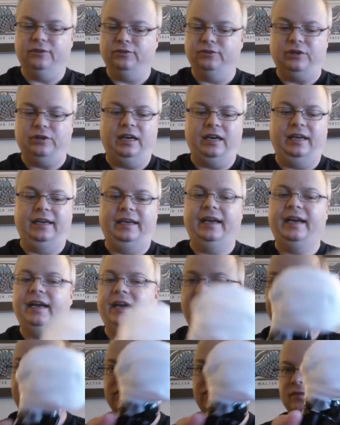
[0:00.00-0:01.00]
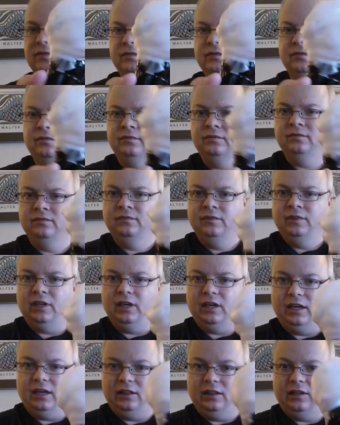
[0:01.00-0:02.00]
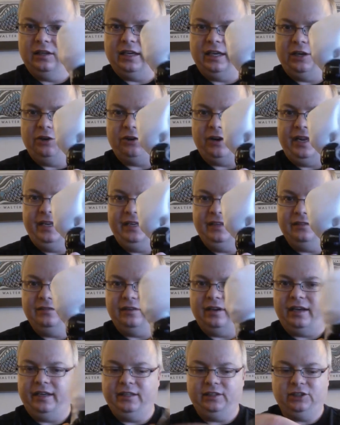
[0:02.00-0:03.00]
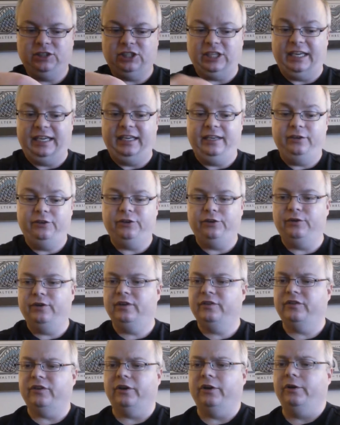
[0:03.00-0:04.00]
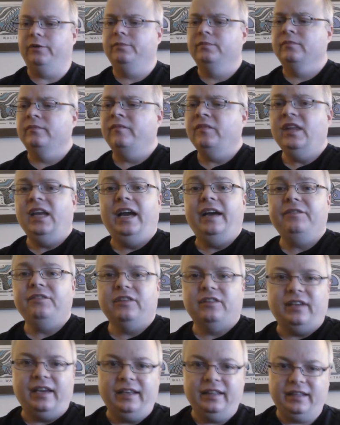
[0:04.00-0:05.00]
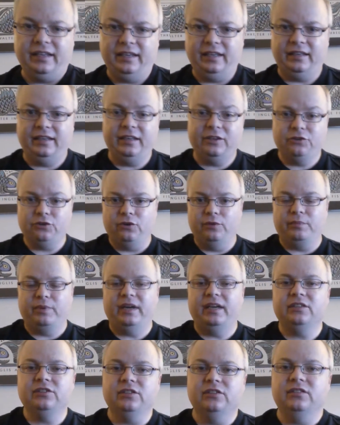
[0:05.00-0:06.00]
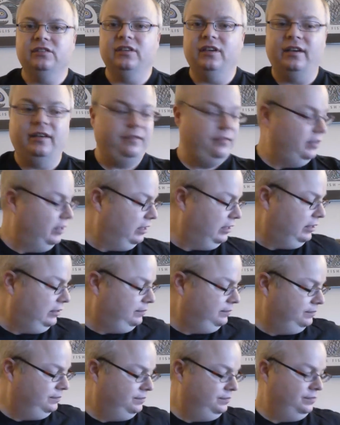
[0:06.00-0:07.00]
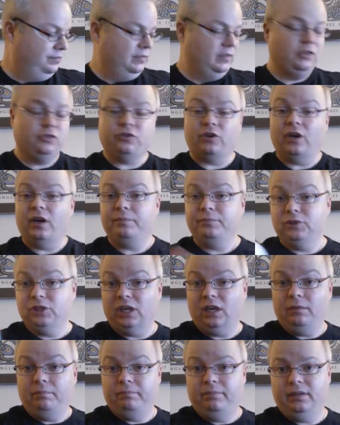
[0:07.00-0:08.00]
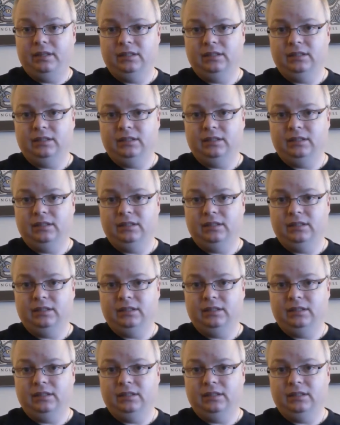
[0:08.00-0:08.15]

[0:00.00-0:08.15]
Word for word: no drying out, uh, looking great, nice sheen to it. So I have to say the initial impressions of the Strop Shoppe